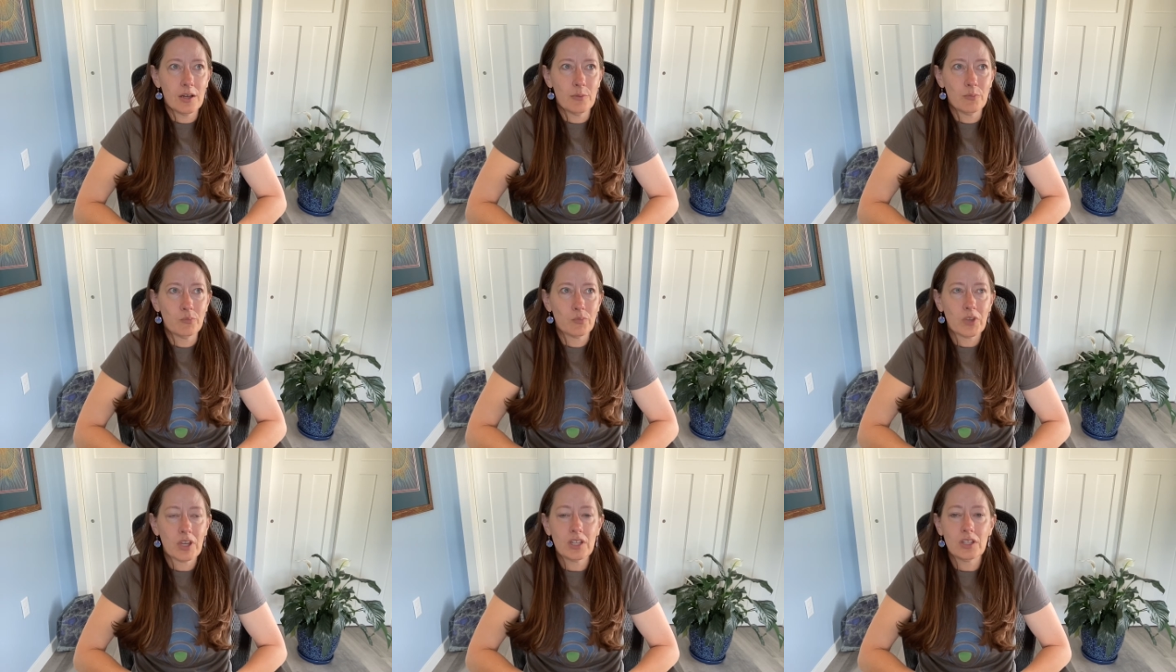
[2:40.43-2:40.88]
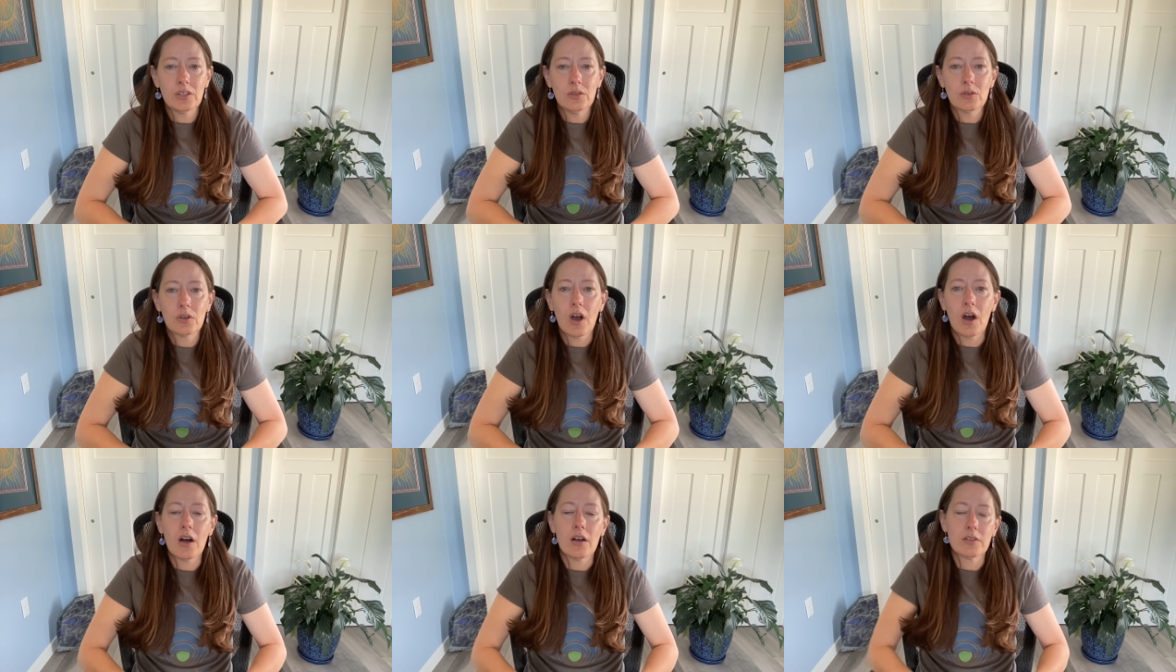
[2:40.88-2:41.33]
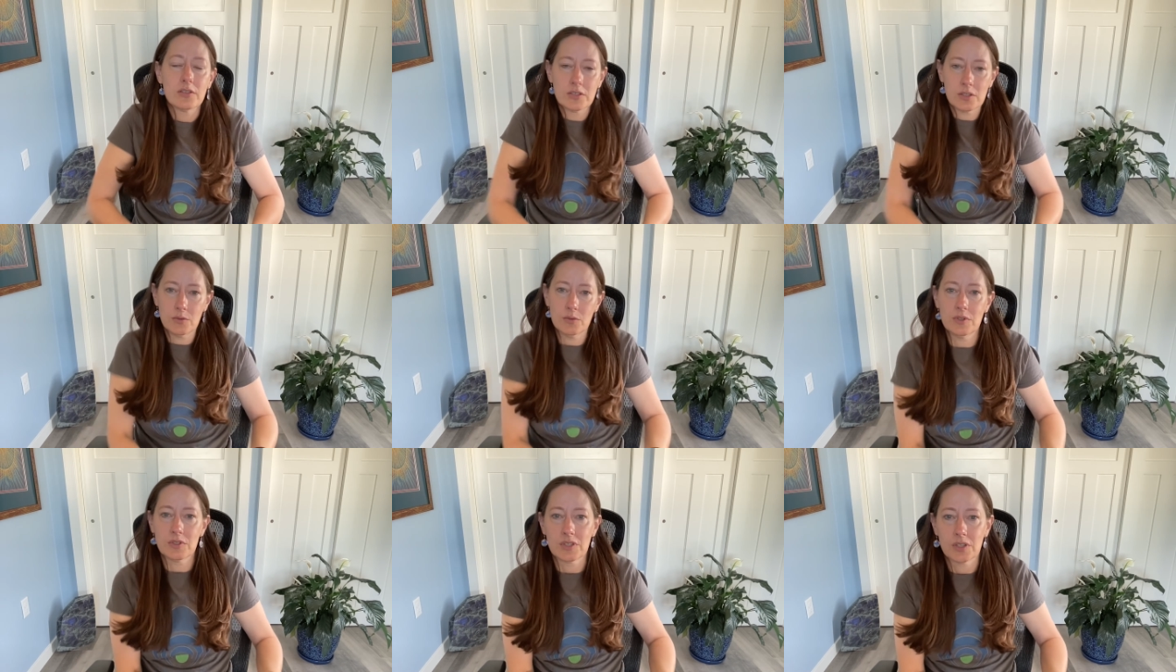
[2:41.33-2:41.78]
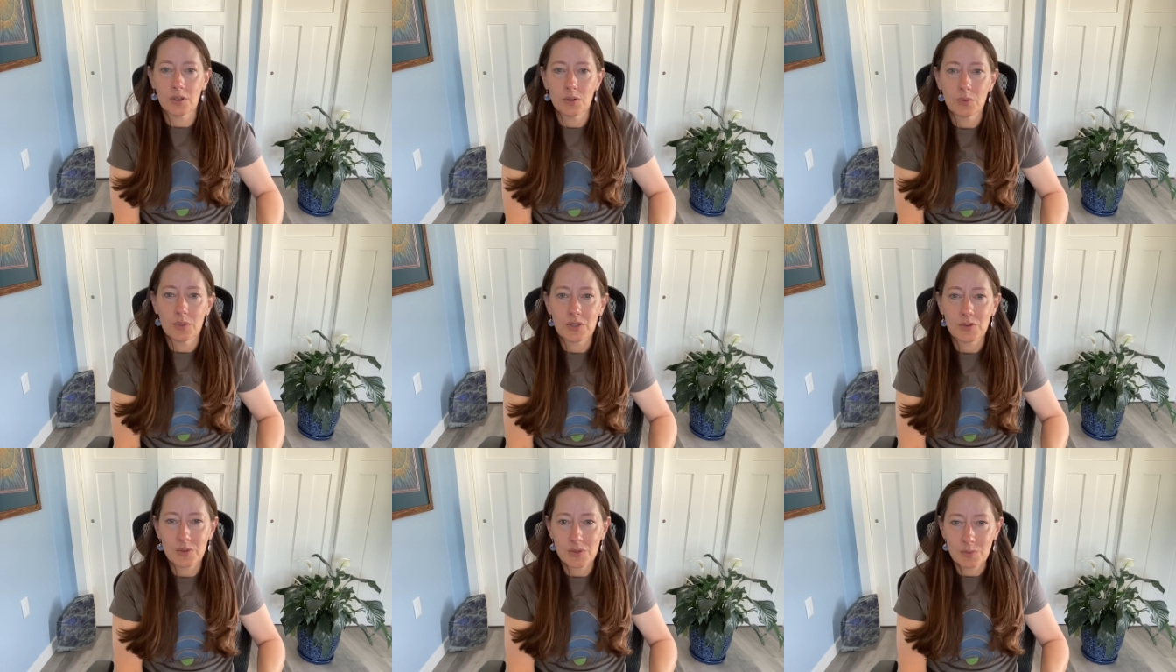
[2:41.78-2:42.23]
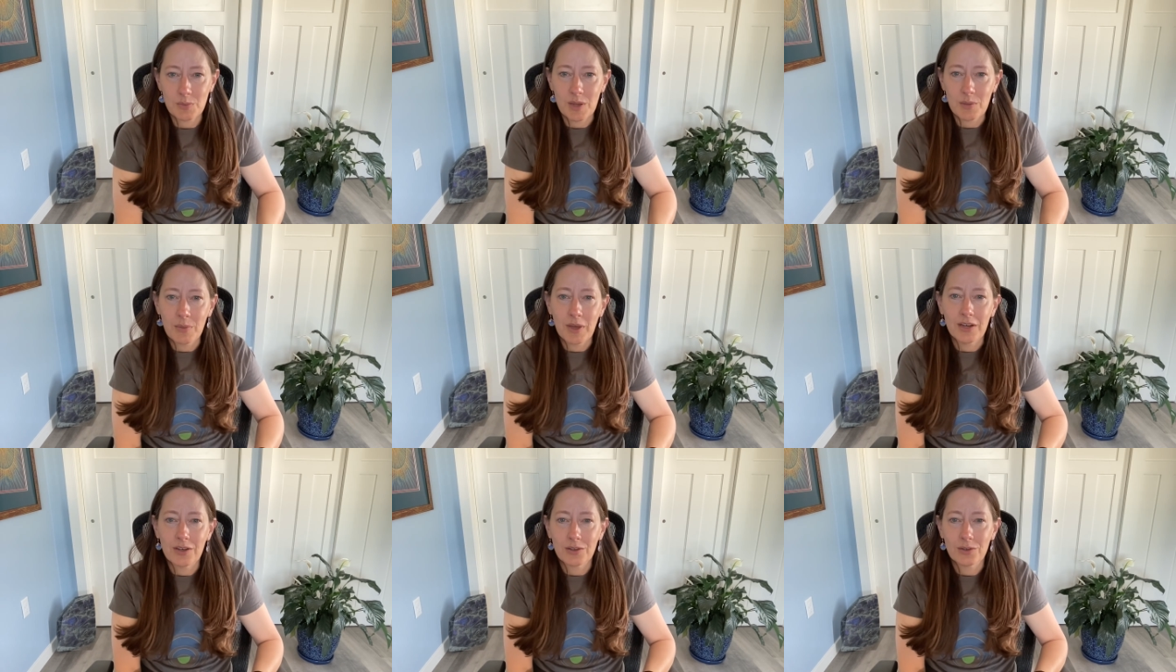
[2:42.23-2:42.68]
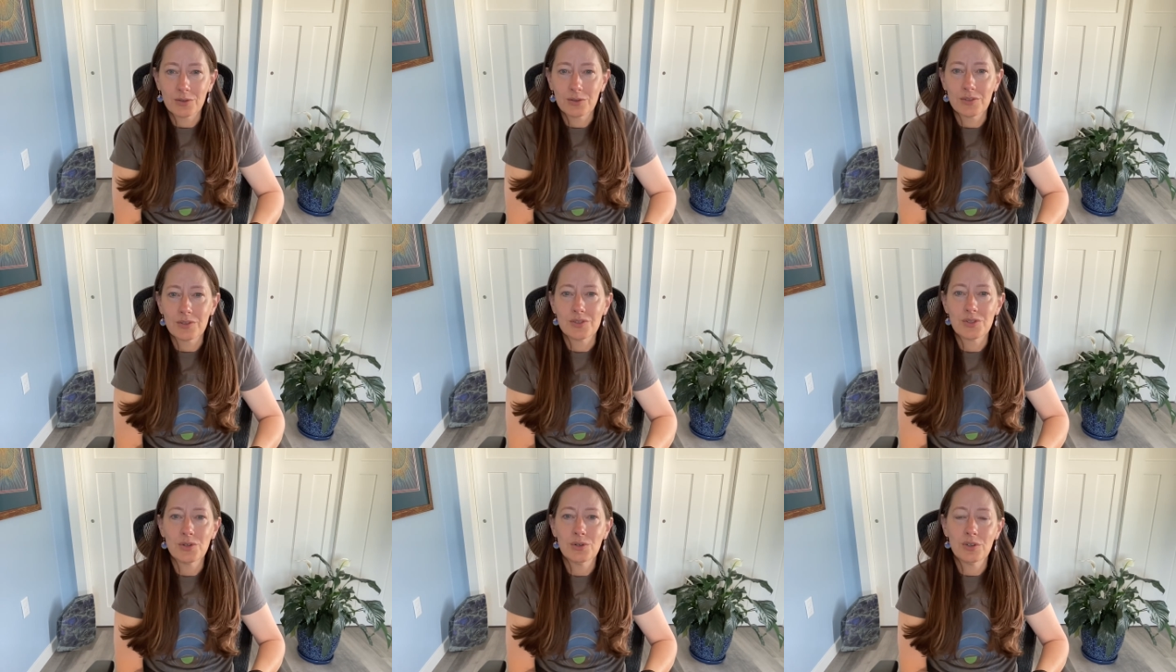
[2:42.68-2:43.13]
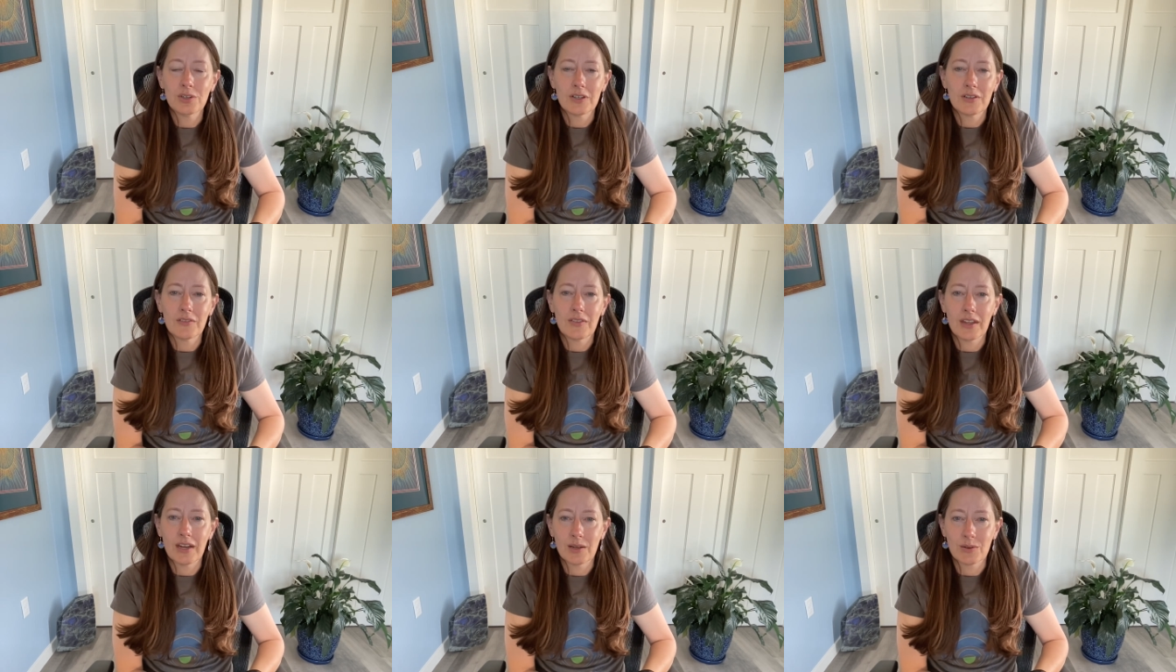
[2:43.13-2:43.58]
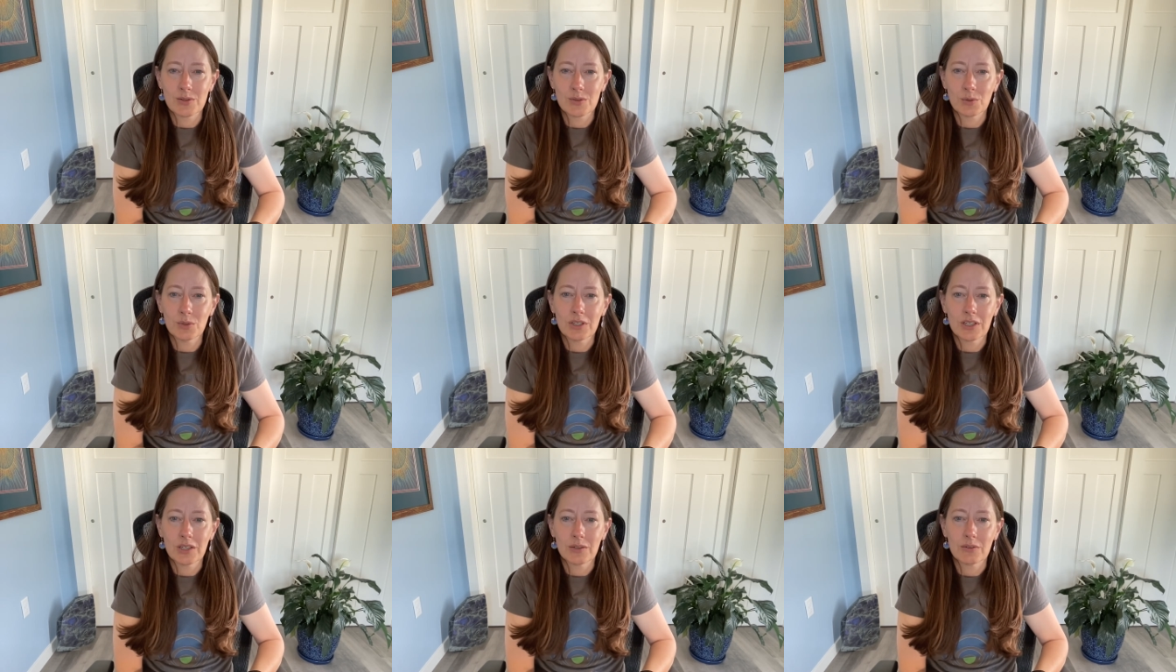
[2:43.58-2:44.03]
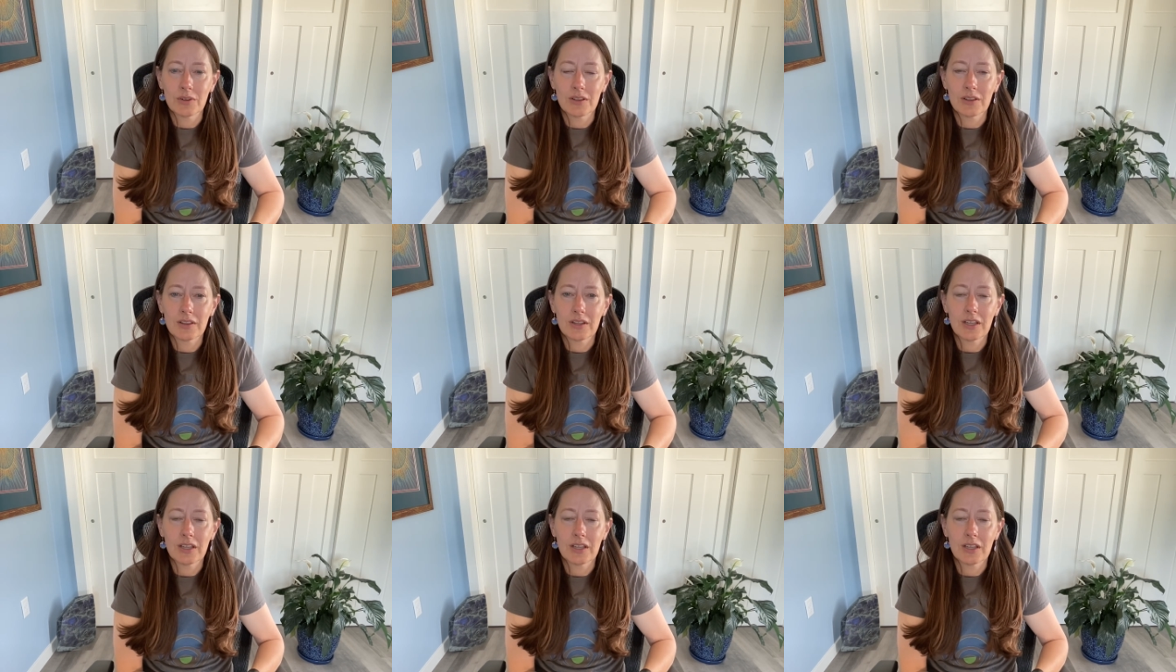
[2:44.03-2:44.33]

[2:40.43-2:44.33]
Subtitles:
can you call so-and-so, which was my medical intuitive that I was working with,